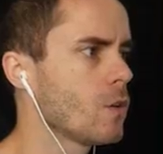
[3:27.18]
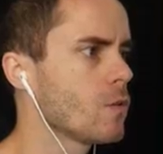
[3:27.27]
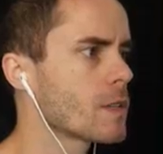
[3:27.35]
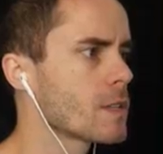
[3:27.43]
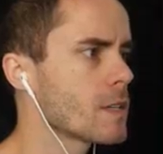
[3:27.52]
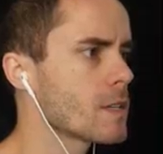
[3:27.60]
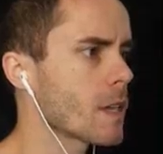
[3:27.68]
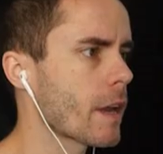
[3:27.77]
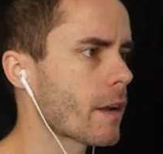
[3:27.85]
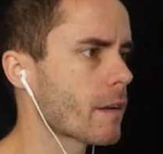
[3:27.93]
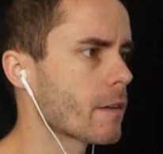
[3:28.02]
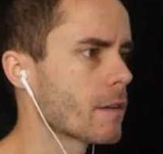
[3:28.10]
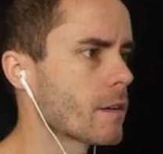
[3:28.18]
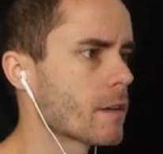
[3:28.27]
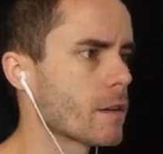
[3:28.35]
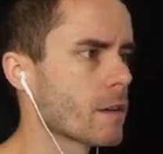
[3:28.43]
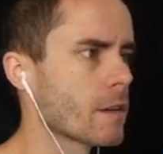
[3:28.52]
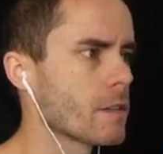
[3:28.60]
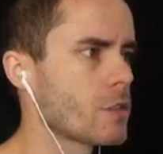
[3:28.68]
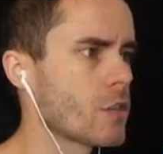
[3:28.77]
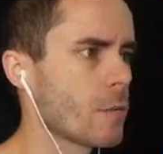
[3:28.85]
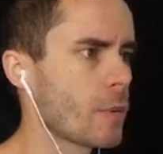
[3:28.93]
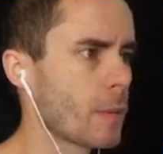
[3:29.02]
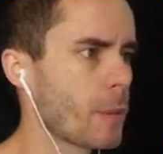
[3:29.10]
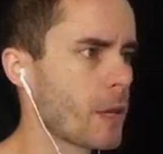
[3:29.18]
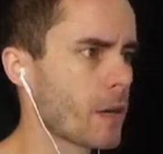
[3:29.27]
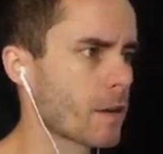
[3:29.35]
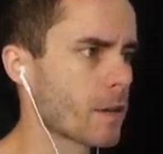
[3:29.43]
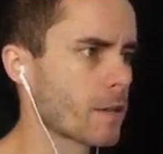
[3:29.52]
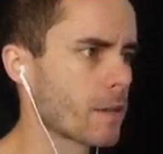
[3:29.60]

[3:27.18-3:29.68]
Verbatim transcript: Ooh, there's this thing. Let's jump up here.